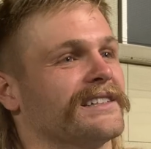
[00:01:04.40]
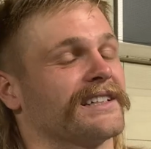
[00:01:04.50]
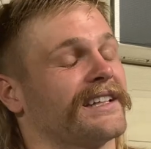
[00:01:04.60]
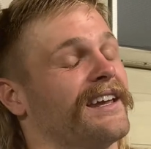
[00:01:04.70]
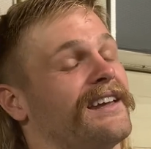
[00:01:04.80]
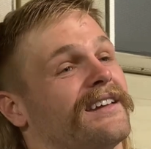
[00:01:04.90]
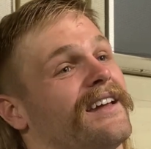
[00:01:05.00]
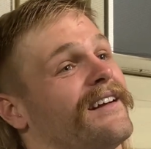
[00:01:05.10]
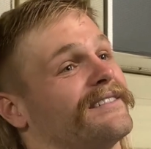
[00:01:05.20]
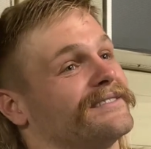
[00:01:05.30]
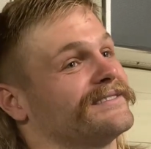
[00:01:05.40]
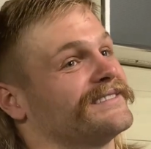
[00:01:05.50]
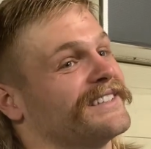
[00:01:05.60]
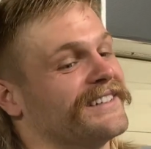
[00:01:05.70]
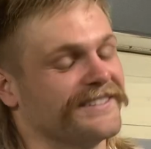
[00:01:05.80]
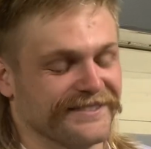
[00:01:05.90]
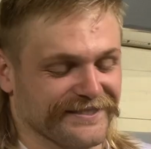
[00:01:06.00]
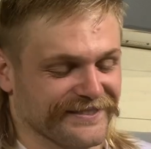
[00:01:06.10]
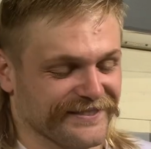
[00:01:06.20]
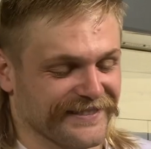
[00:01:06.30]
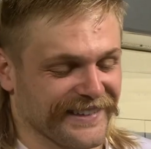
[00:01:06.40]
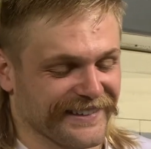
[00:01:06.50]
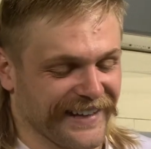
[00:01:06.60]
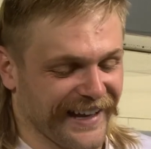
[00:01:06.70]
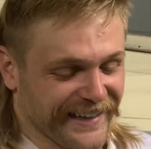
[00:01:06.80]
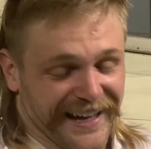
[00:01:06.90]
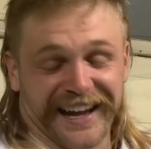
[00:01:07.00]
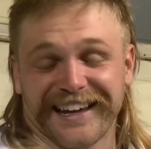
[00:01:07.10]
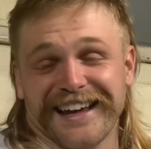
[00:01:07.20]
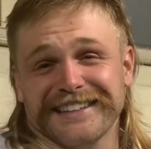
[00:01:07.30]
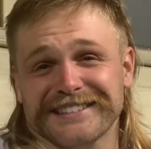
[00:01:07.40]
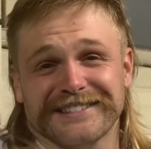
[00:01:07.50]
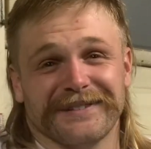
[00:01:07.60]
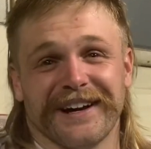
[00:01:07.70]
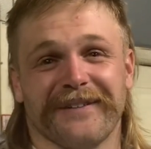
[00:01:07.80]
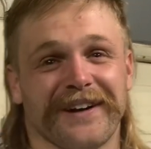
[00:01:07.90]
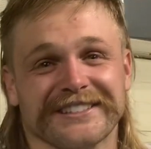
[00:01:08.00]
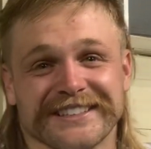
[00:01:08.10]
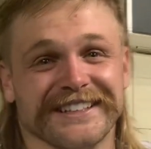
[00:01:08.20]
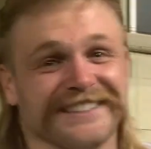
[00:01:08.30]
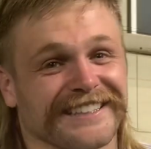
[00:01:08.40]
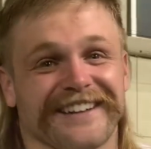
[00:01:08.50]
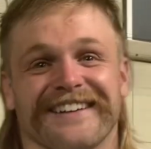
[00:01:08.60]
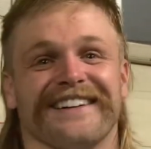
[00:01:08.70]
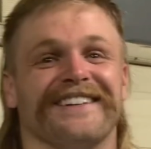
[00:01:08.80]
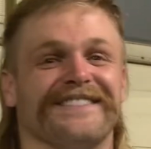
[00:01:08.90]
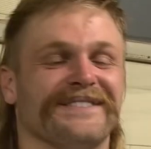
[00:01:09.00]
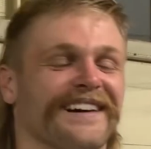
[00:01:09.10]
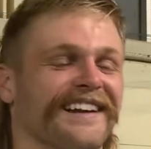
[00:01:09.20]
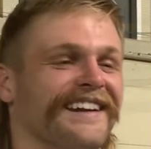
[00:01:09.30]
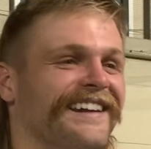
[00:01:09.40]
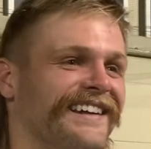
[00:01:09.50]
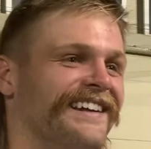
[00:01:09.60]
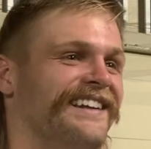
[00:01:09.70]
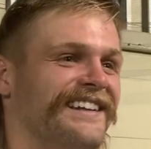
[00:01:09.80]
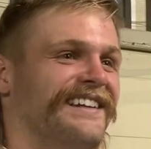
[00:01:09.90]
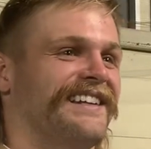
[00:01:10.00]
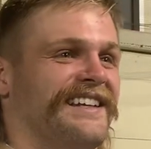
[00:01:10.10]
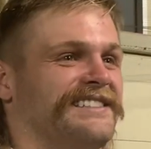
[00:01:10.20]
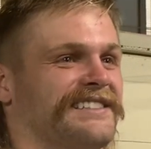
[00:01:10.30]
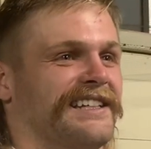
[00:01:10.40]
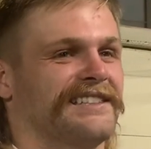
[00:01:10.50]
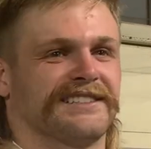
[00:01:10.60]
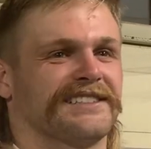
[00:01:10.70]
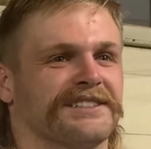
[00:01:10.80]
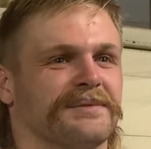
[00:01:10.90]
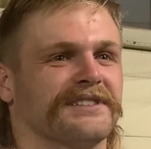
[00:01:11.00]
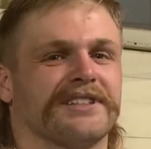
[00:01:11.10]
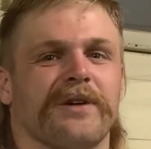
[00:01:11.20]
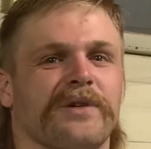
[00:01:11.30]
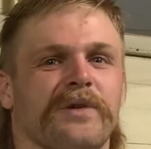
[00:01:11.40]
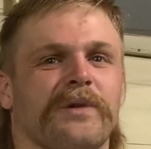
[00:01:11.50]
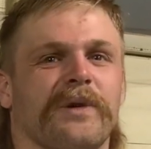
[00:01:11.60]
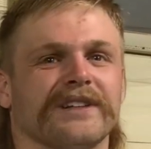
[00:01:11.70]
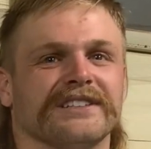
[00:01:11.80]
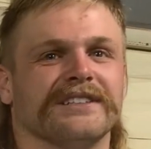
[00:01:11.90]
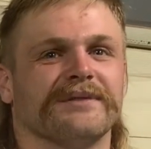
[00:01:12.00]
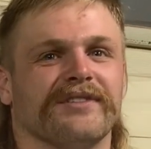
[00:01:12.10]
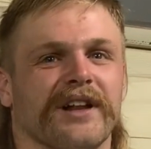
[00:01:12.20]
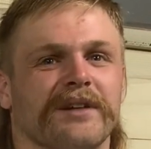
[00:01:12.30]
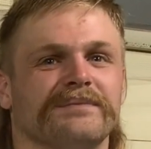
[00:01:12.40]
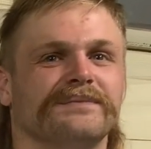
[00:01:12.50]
And I was like, "Dang, yeah." So, I get I guess when I watch those, I sure. don't know, but it's it's just been so cool watching him develop.